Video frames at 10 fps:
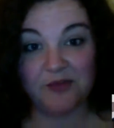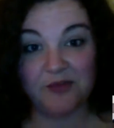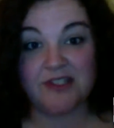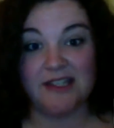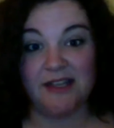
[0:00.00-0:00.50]
It
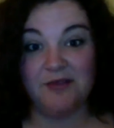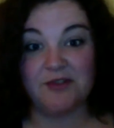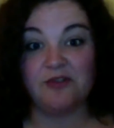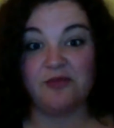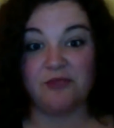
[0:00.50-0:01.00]
was it was
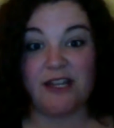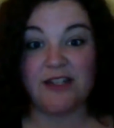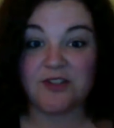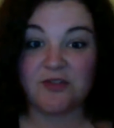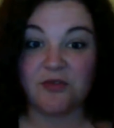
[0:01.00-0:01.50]
a great
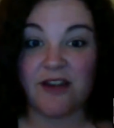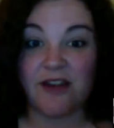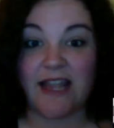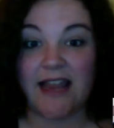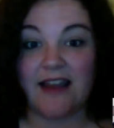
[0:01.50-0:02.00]

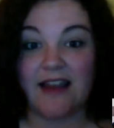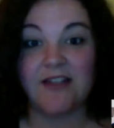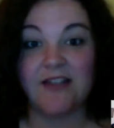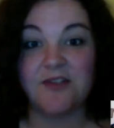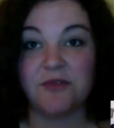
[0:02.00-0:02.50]
story, and I
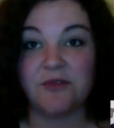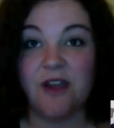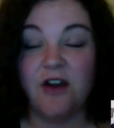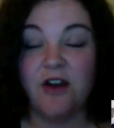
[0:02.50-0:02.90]
had sort of